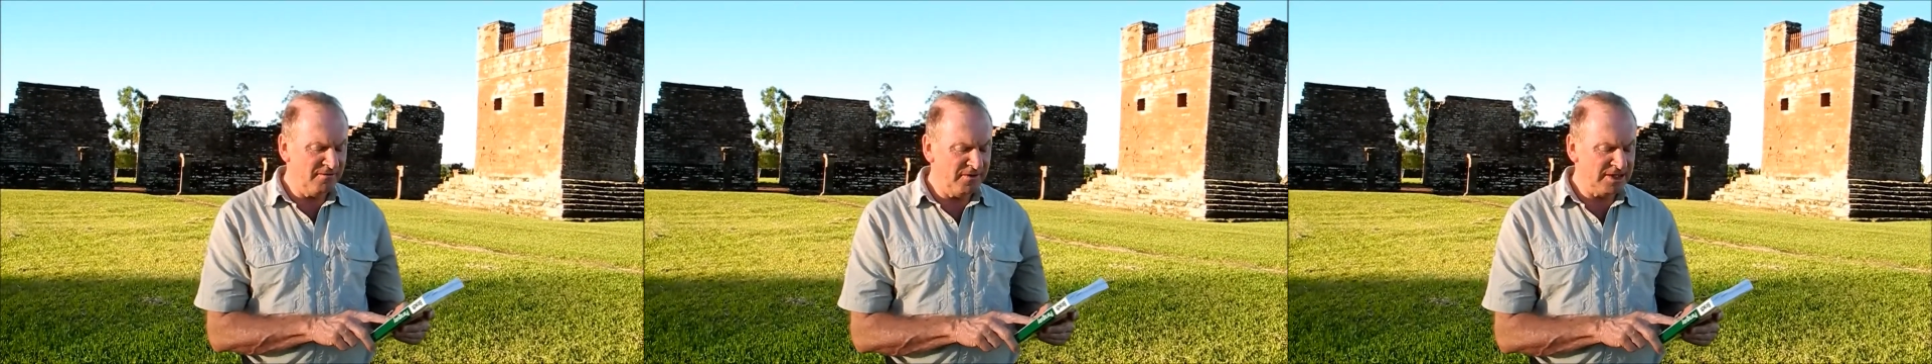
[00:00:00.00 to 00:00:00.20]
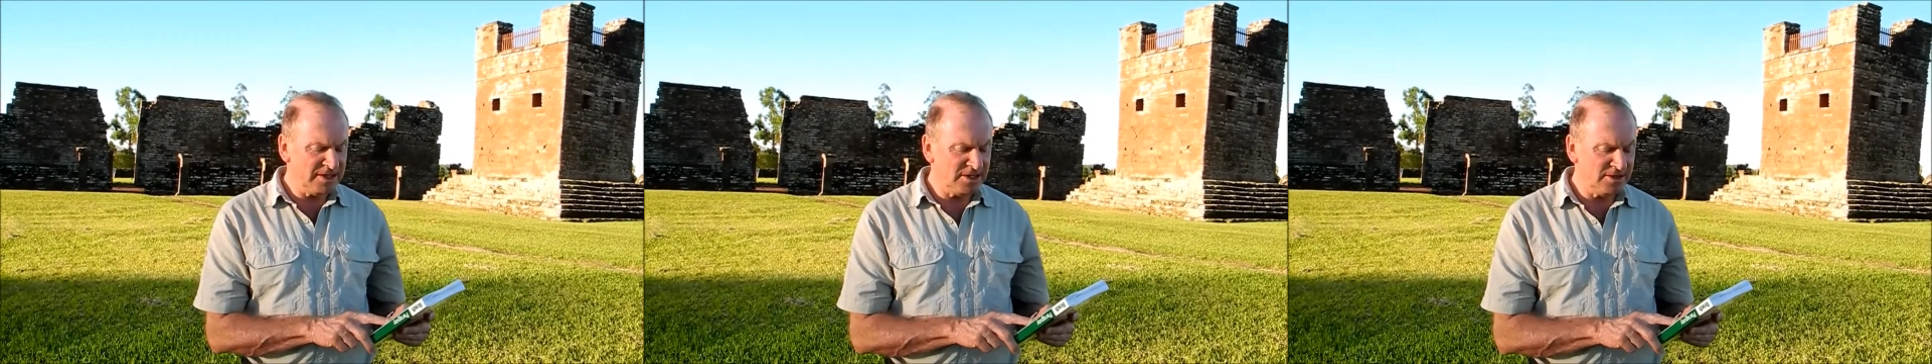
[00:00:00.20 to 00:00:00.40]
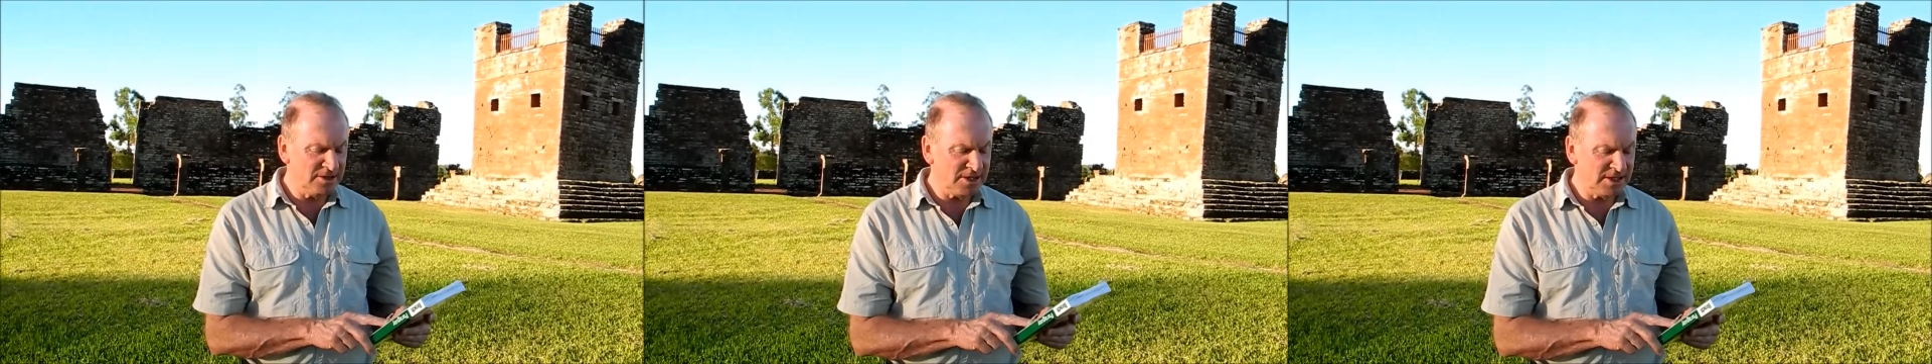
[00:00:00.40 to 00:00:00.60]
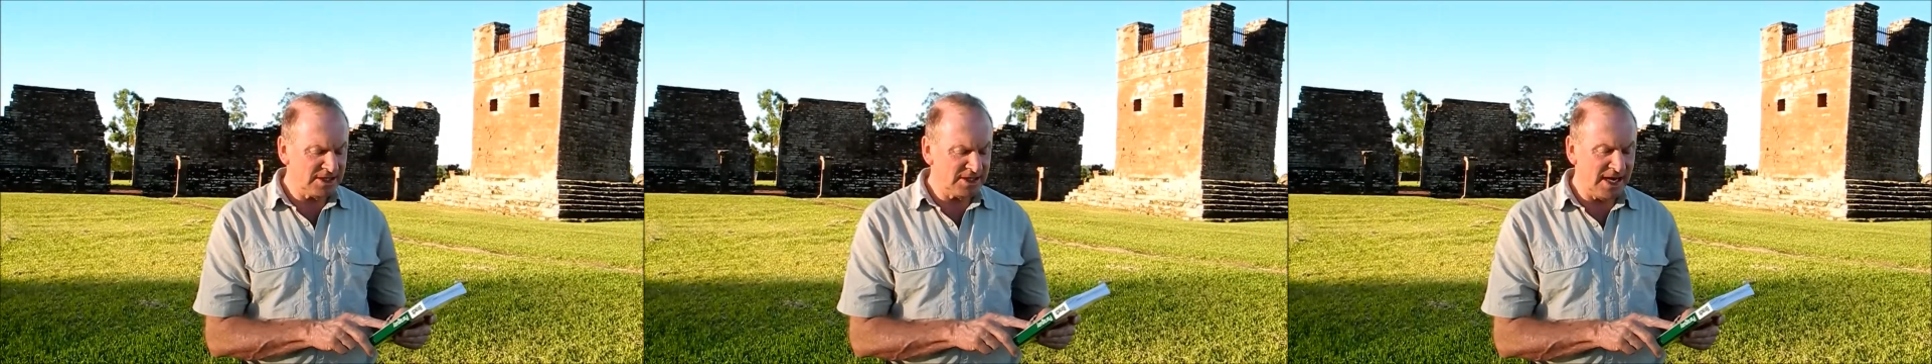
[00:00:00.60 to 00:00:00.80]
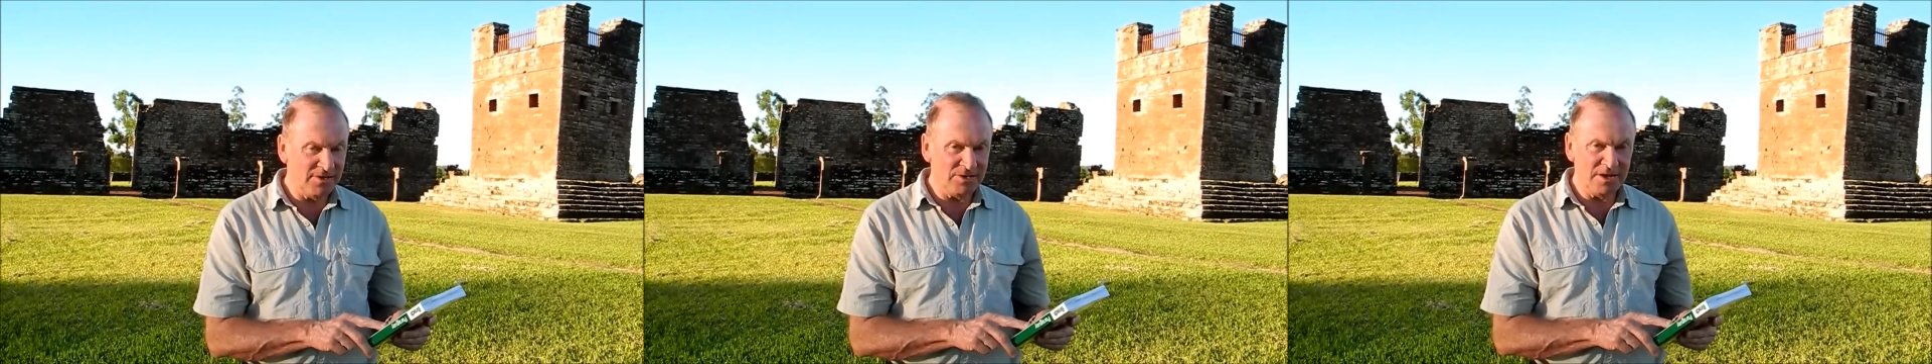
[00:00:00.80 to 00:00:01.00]
visitors to
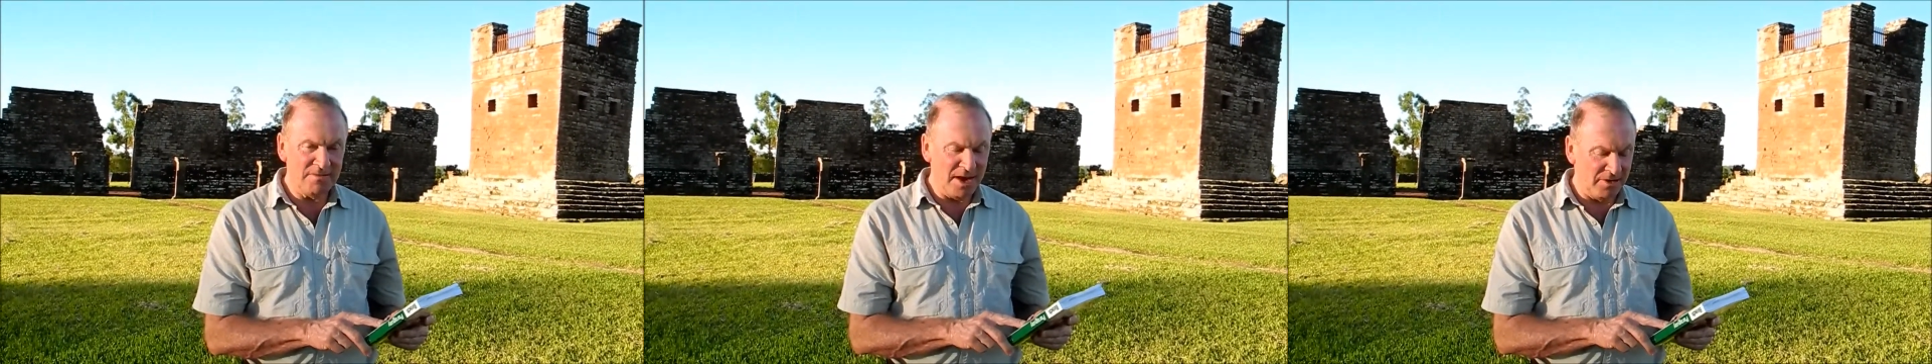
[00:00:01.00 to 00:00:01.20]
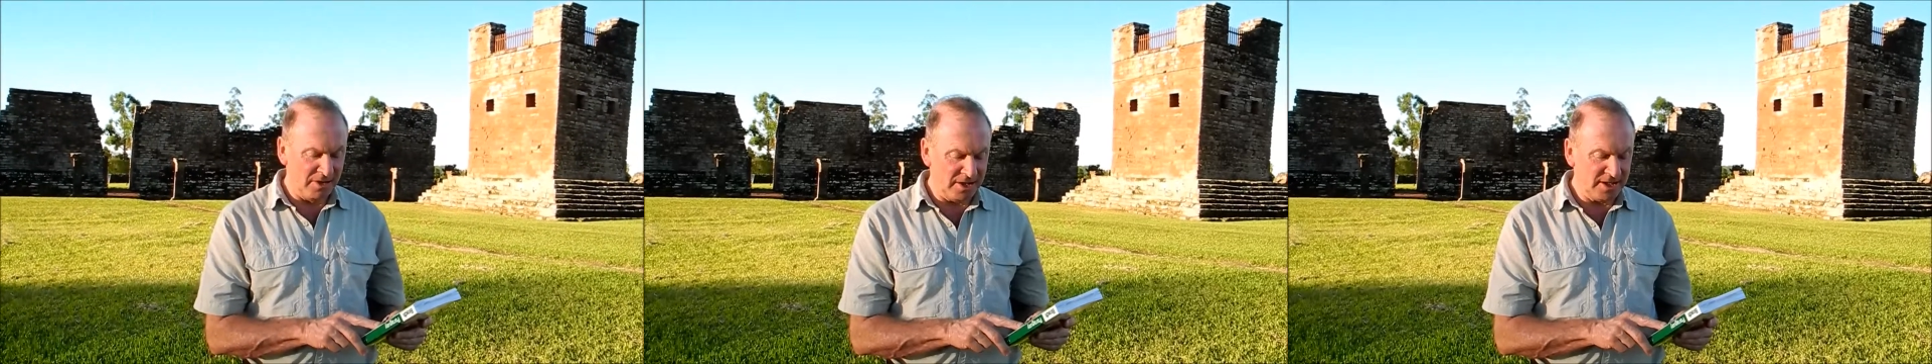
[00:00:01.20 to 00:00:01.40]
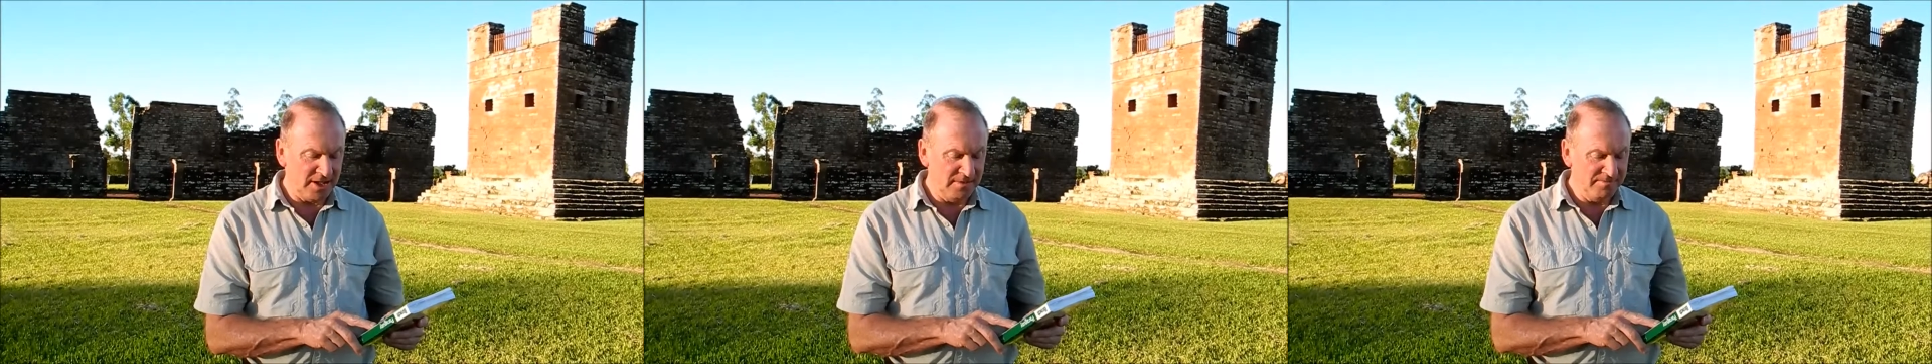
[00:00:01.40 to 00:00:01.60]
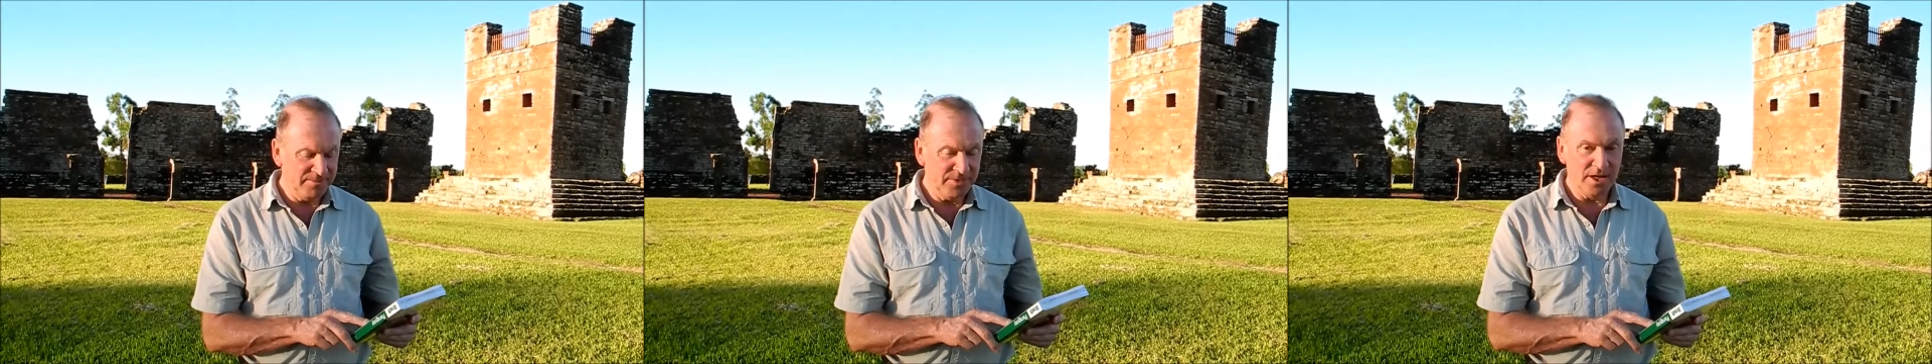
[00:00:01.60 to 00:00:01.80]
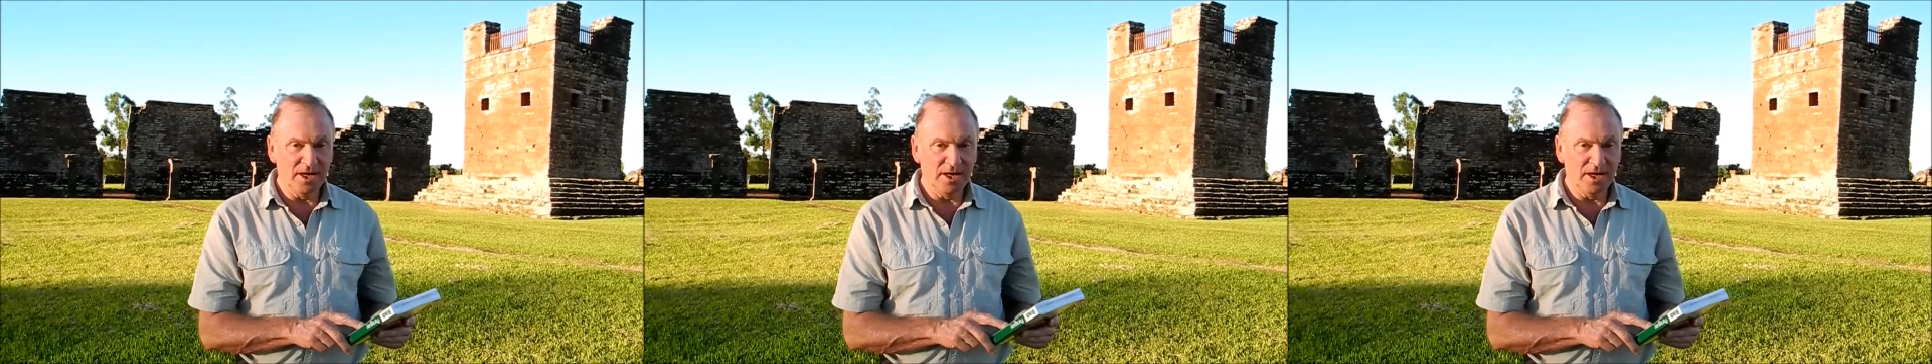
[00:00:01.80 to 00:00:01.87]
South America.